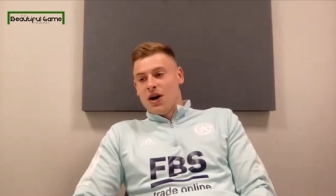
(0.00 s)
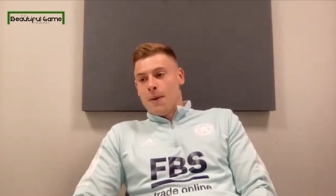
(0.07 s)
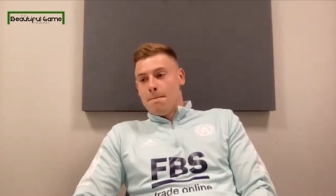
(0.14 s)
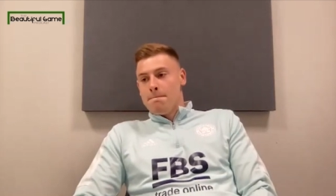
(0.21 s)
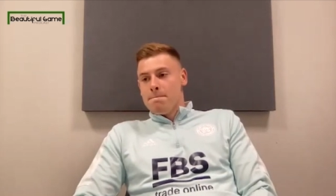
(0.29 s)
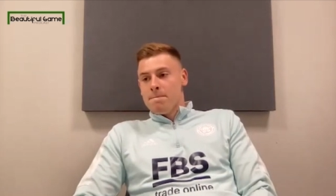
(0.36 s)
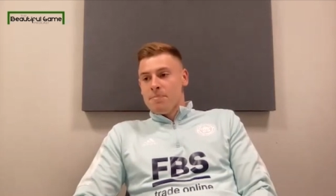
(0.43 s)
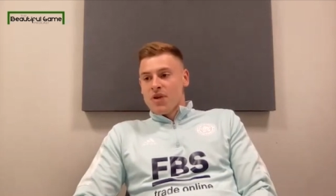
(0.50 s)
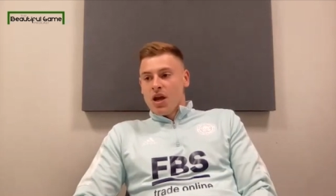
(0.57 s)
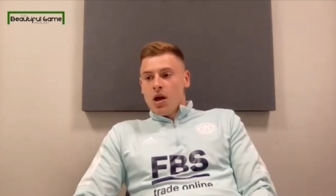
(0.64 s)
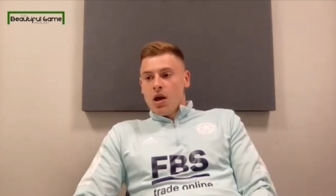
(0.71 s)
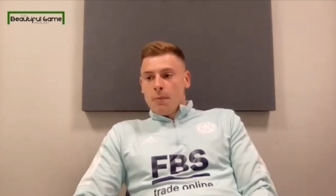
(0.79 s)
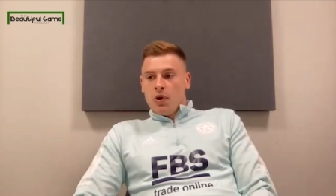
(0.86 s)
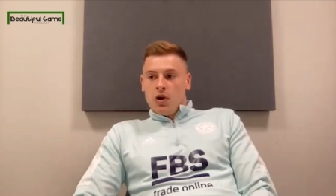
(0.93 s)
Um,
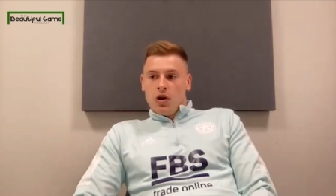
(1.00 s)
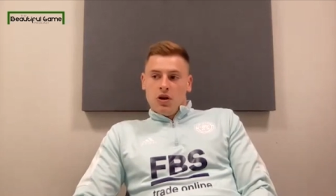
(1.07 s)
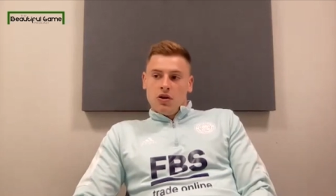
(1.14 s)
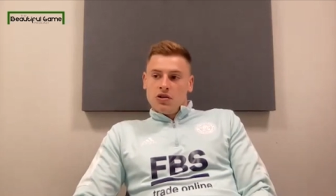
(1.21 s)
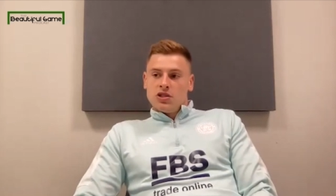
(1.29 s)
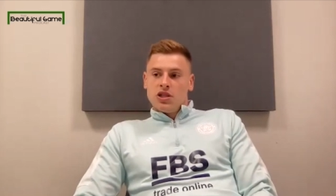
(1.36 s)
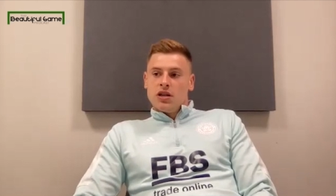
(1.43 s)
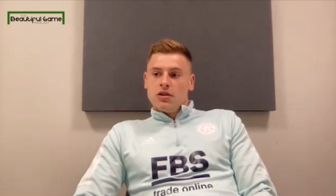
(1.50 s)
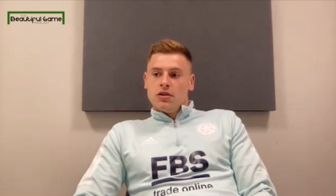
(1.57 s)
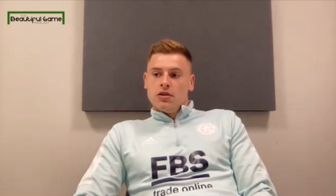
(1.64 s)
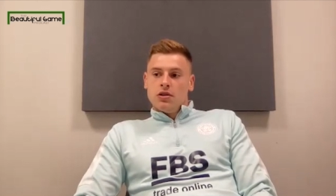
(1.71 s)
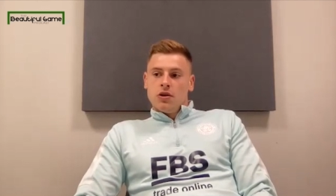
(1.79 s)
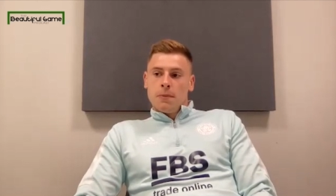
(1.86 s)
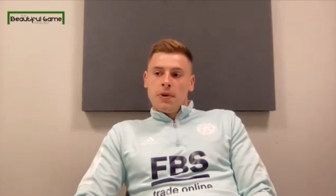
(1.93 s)
but like you
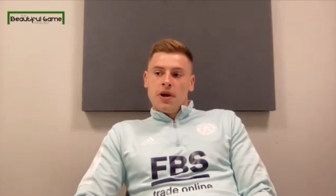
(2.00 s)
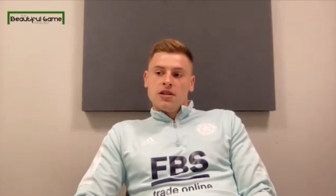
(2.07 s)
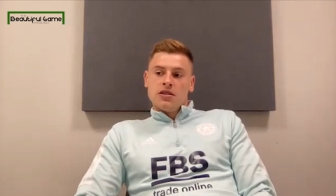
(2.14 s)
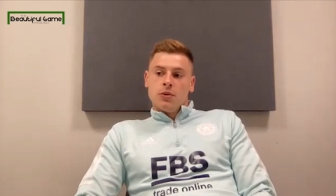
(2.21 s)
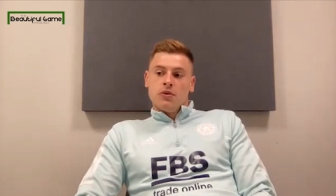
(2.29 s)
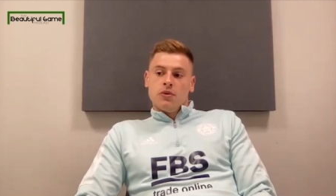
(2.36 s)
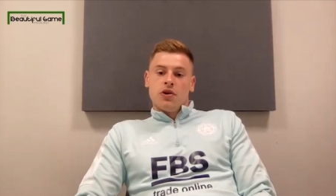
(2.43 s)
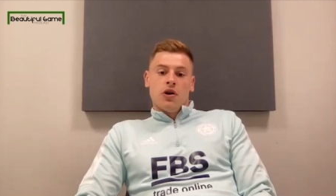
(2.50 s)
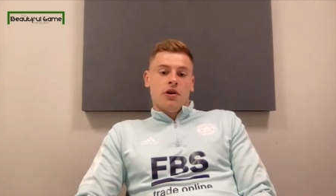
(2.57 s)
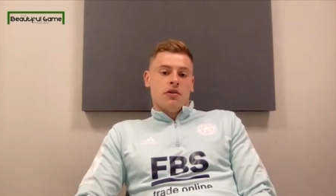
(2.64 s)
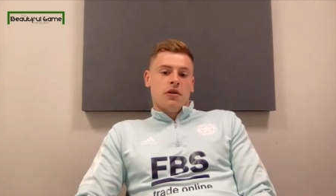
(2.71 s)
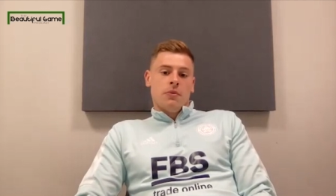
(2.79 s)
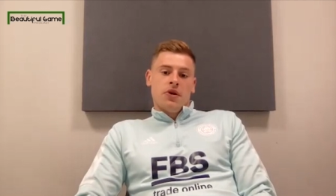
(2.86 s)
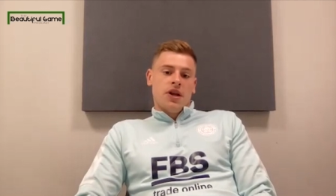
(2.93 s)
say, the young players that we've
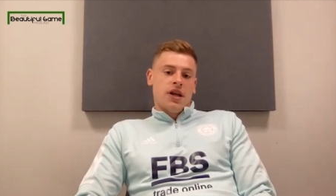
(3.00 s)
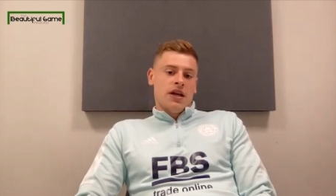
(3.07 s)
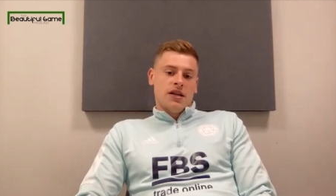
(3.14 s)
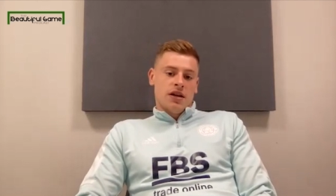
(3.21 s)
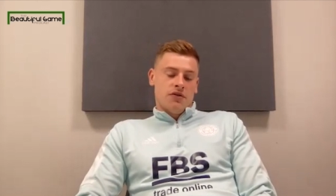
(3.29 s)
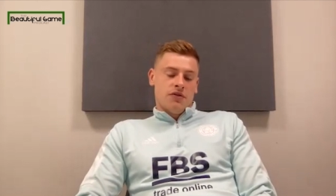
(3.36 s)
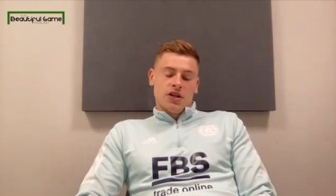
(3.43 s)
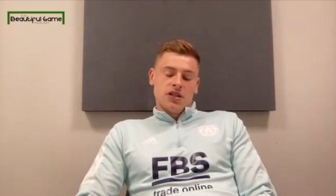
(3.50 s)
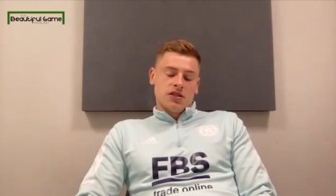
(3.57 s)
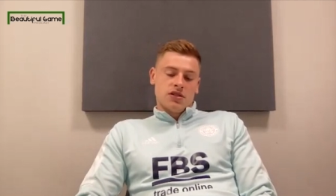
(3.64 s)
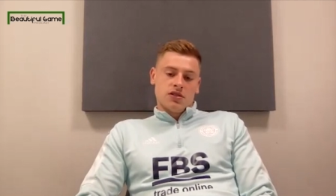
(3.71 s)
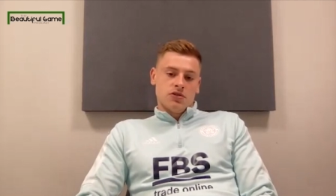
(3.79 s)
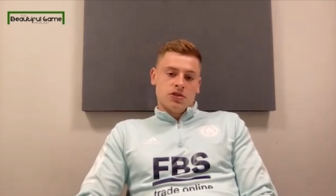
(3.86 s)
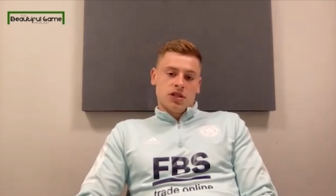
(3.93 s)
got at the minute, I
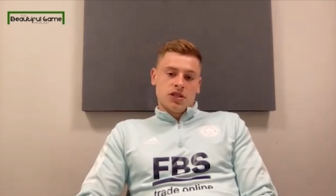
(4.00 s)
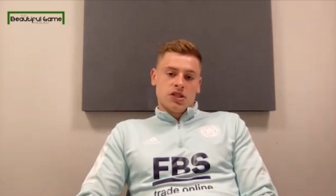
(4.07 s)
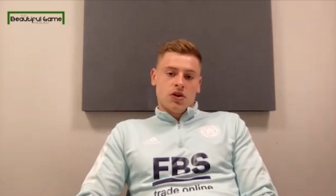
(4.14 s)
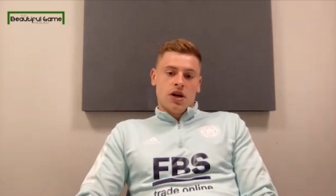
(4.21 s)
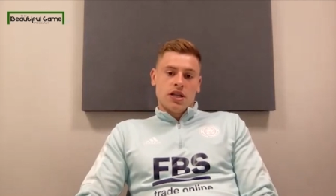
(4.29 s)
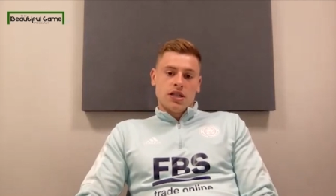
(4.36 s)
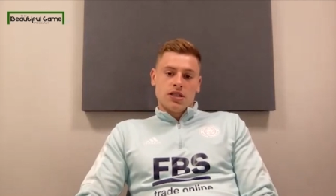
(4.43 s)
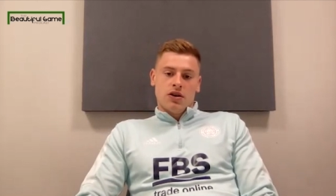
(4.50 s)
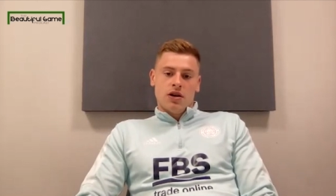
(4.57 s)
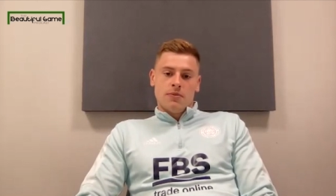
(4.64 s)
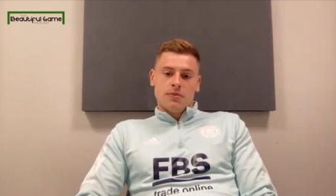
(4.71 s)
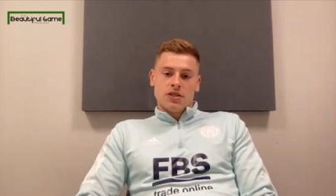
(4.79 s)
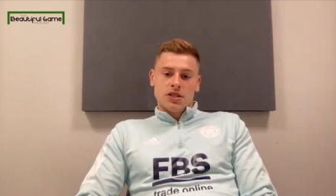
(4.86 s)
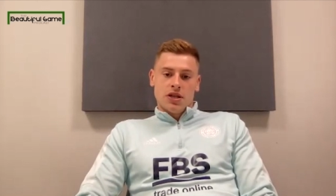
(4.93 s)
think it's such exciting
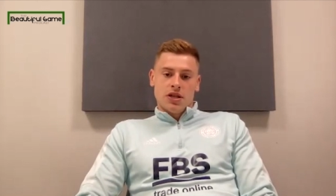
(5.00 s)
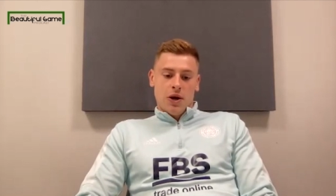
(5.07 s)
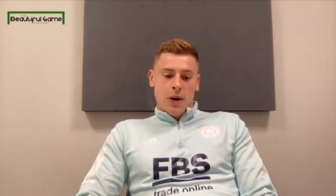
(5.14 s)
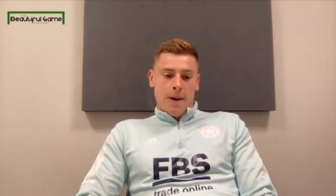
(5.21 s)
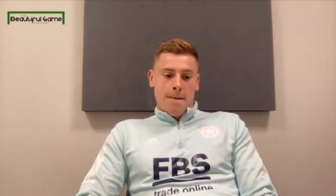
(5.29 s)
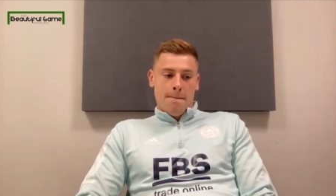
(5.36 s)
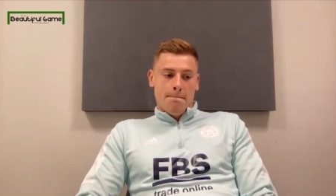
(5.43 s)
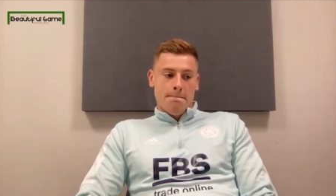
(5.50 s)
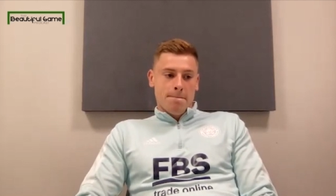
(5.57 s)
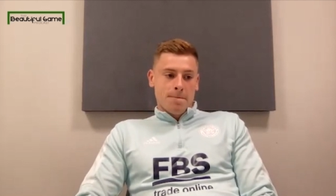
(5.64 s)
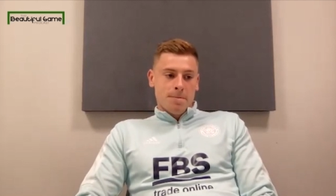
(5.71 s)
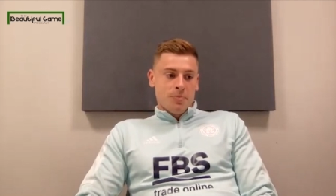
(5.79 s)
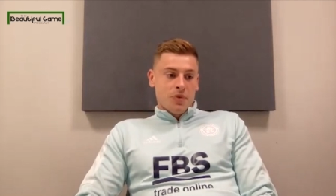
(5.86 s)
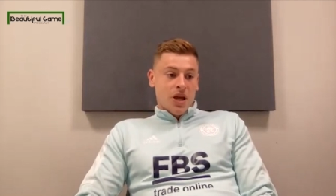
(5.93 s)
times.
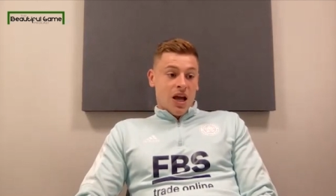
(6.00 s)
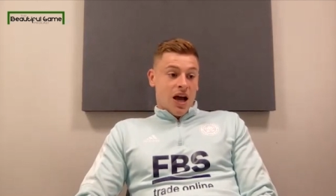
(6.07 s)
Um,